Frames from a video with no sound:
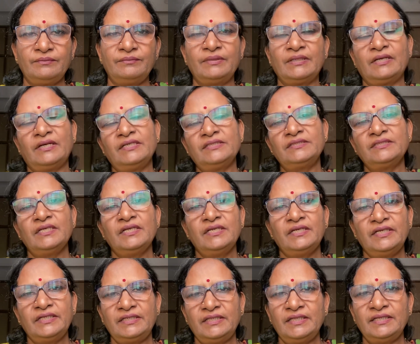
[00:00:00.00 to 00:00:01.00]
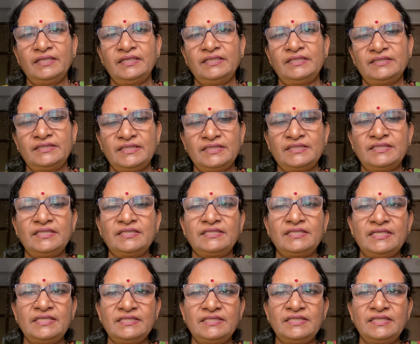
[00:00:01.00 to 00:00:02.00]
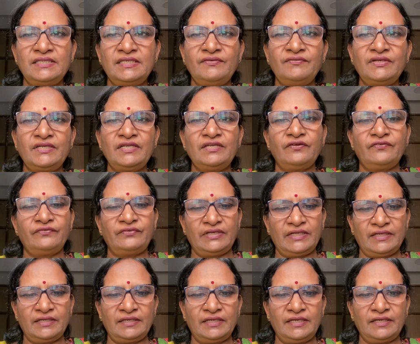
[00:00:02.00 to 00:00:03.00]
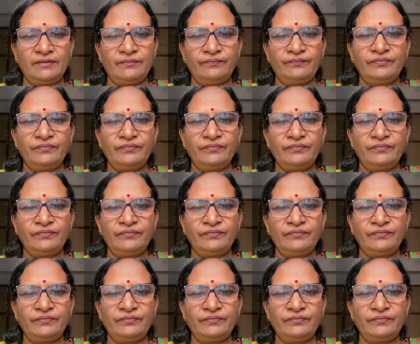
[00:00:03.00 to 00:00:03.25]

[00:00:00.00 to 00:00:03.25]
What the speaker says: Because it increases the sensitivity of technique.